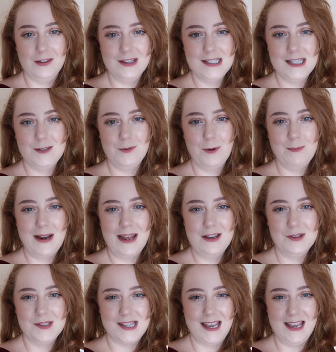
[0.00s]
This is from
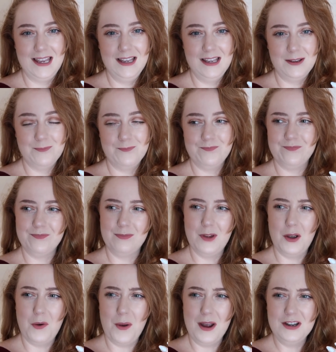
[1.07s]
Nails Inc. I'm
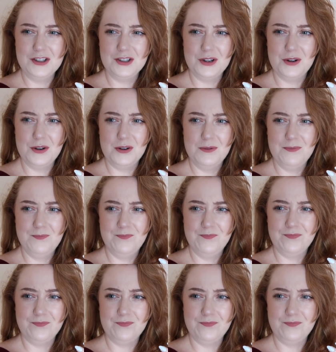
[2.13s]
not quite sure